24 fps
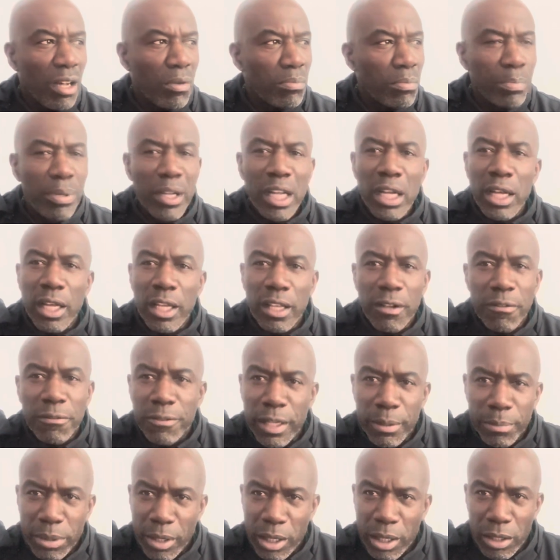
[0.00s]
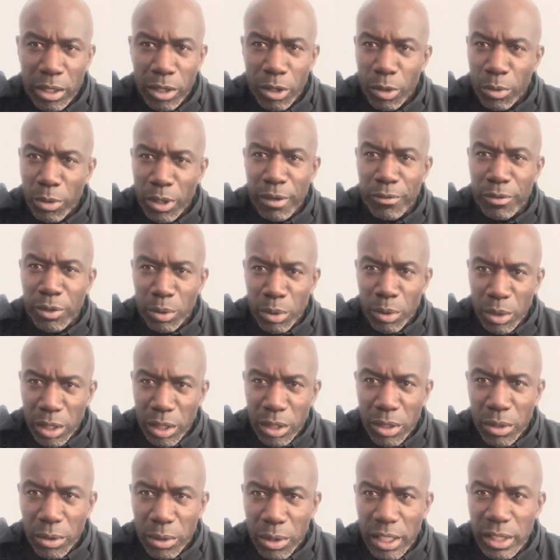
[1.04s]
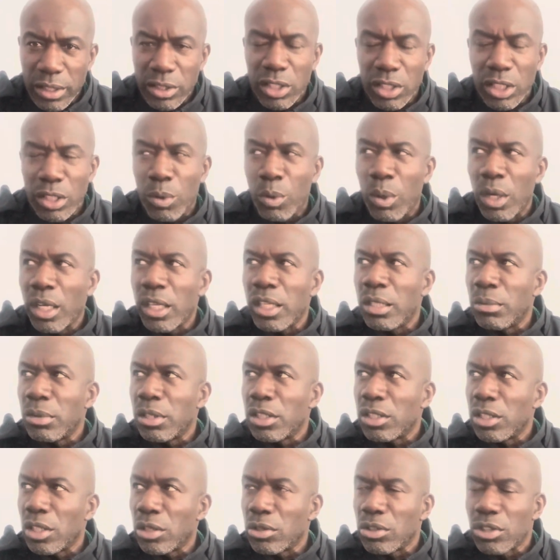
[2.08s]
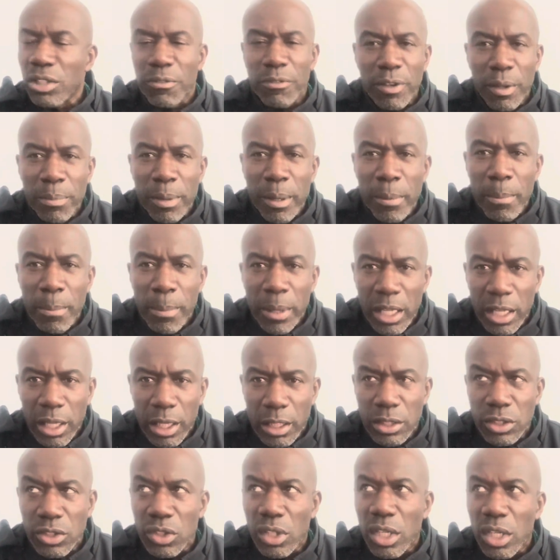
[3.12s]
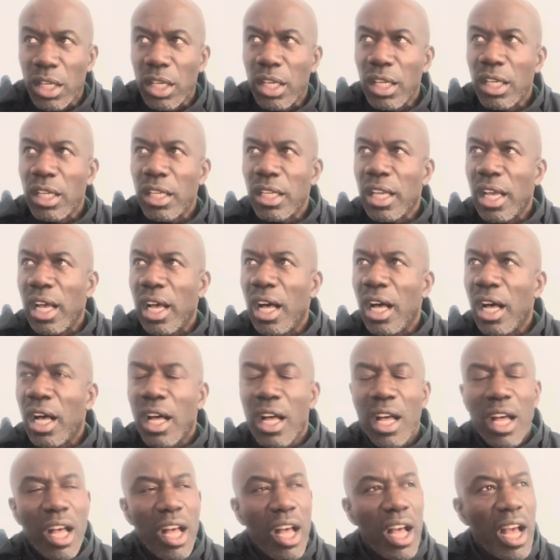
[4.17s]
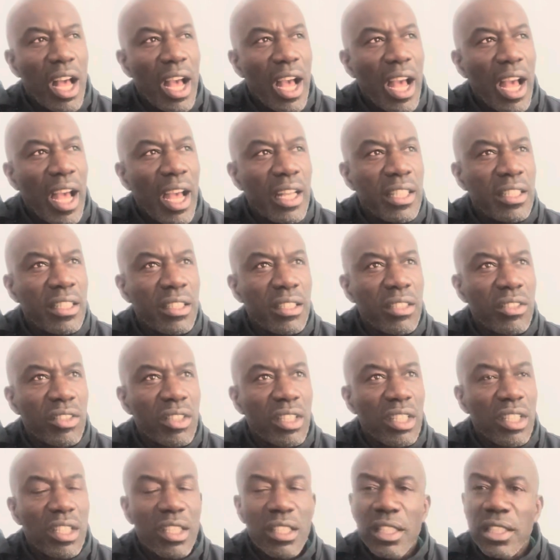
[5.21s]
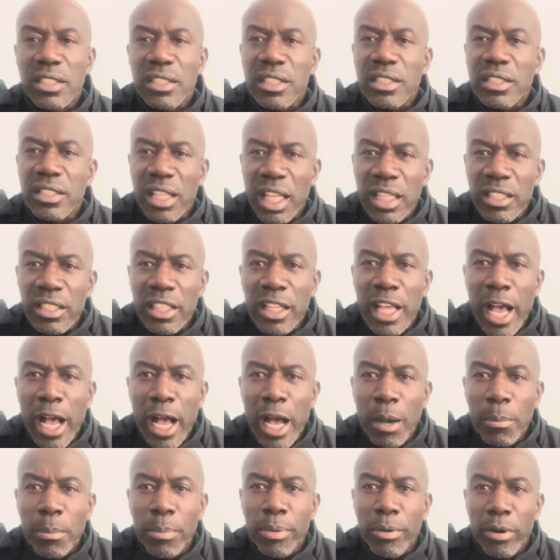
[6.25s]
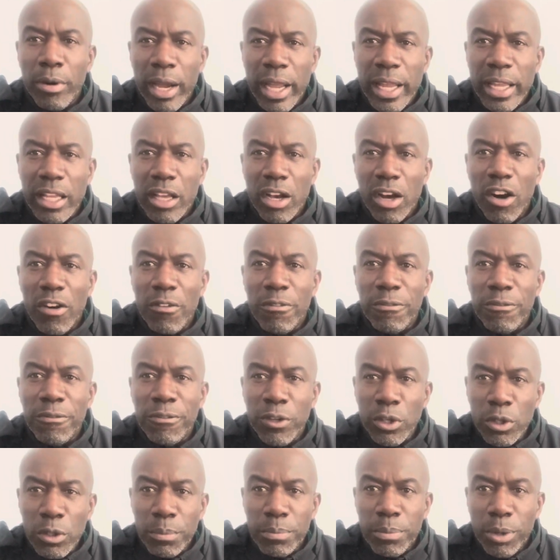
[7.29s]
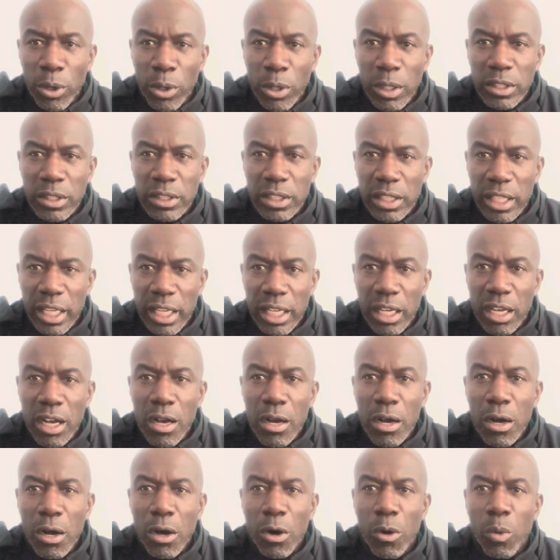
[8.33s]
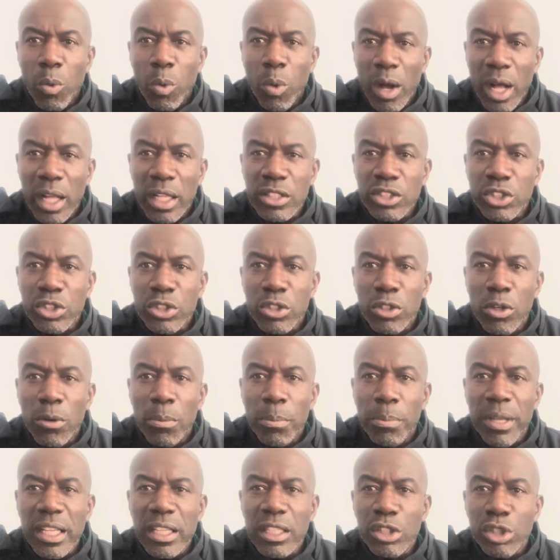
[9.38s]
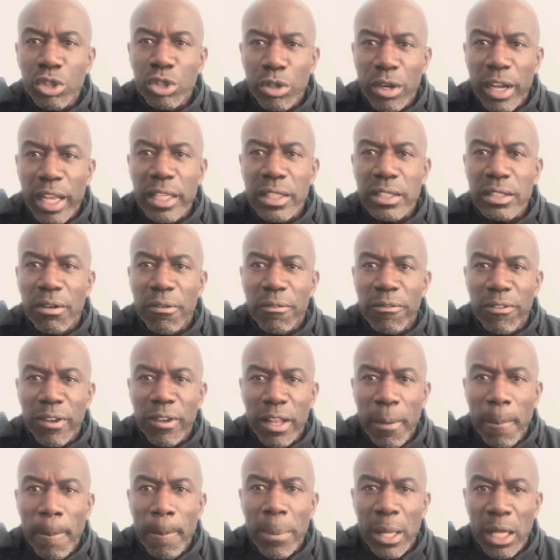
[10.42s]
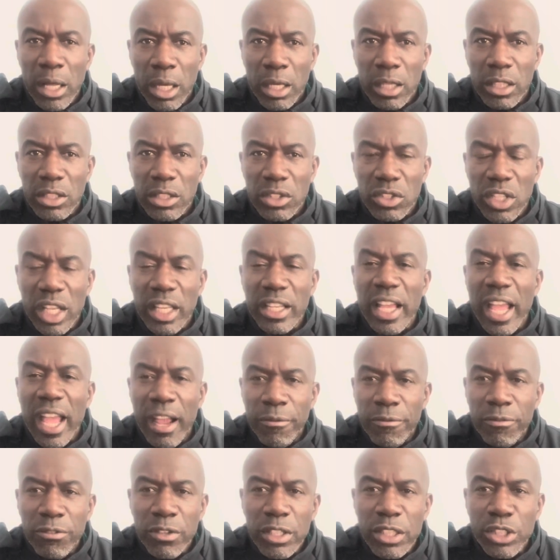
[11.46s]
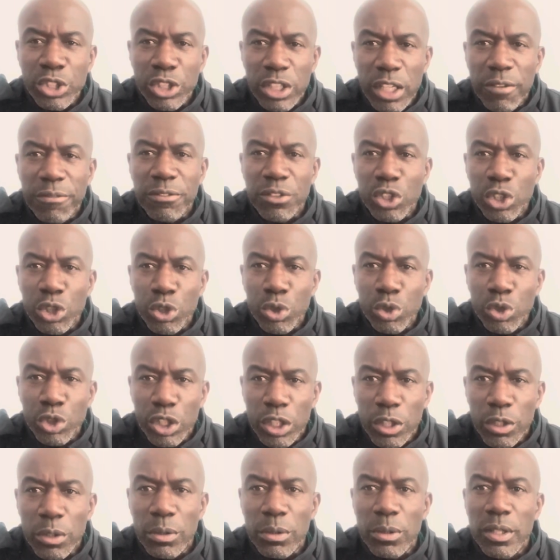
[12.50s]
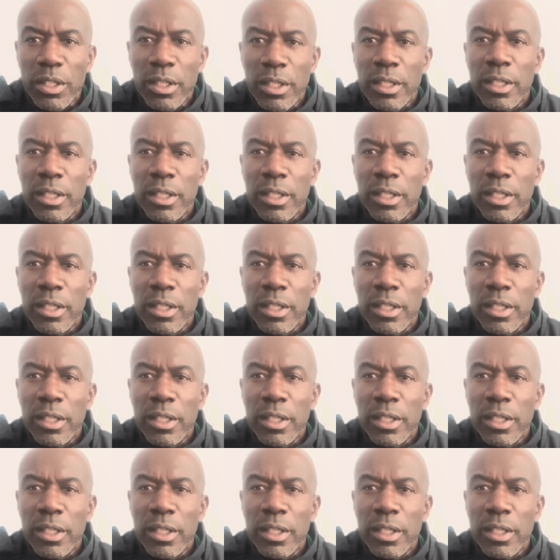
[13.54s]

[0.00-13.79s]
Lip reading: burger flipper, or whatever you want to call it. So you're working in McDonald's, you're flipping burgers, yeah? And there's a sudden outbreak of food poisoning whilst you're being trained to flip burgers, and every shift you do,